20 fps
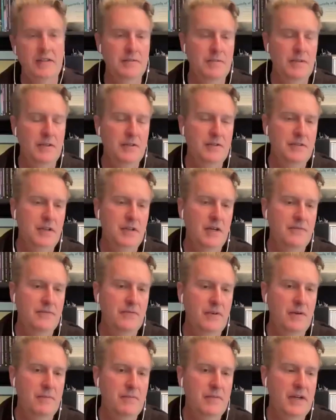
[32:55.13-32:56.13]
and some other stuff
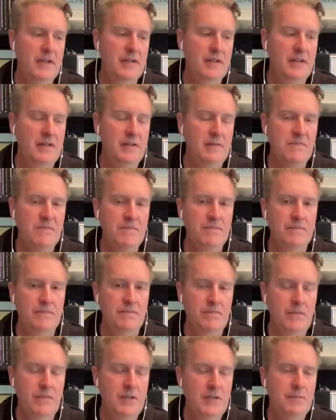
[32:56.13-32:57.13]
where I'm like,
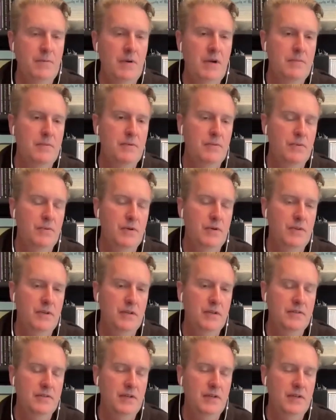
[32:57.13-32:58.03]
it's probably worth it.